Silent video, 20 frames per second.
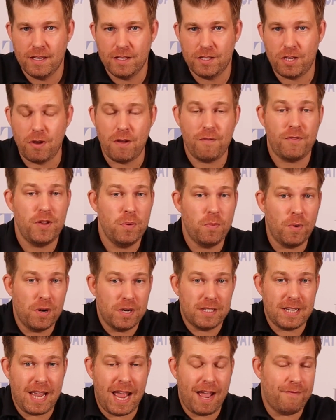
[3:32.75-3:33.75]
So if you
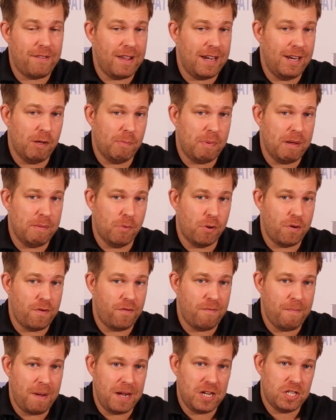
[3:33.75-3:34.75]
want to have a little bit more
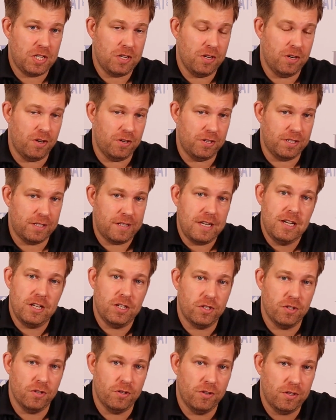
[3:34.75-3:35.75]
information on
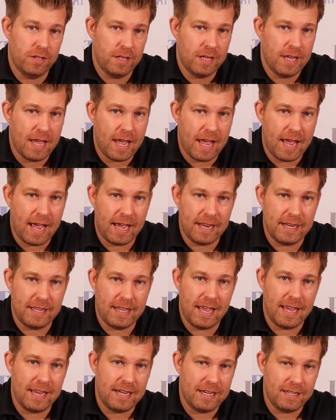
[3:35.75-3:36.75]
Seashore and
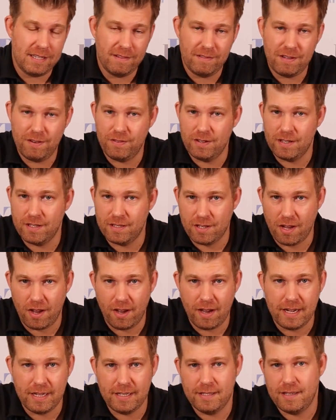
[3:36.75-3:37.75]
their innovative different
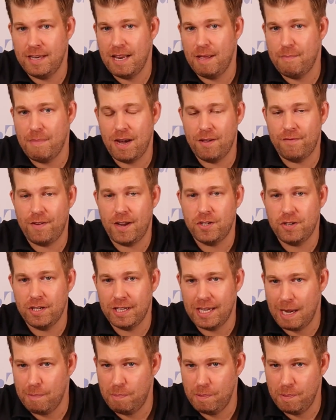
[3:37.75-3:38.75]
designs and their
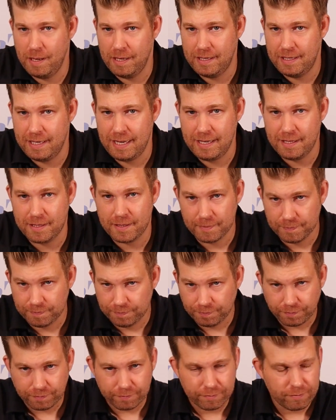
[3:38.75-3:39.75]
manufacturing capabilities,
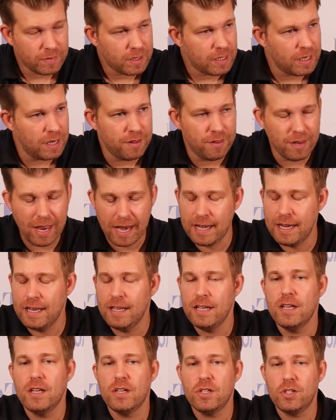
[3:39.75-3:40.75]
then
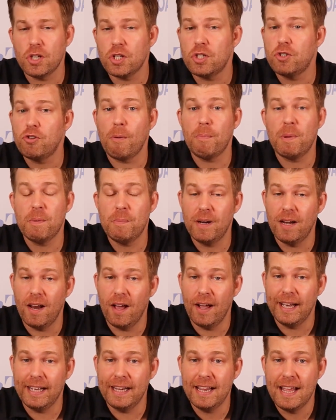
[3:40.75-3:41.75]
just drop them a
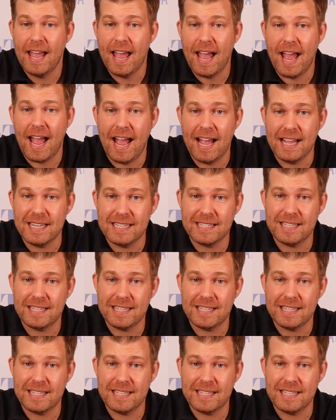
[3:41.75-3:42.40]
line at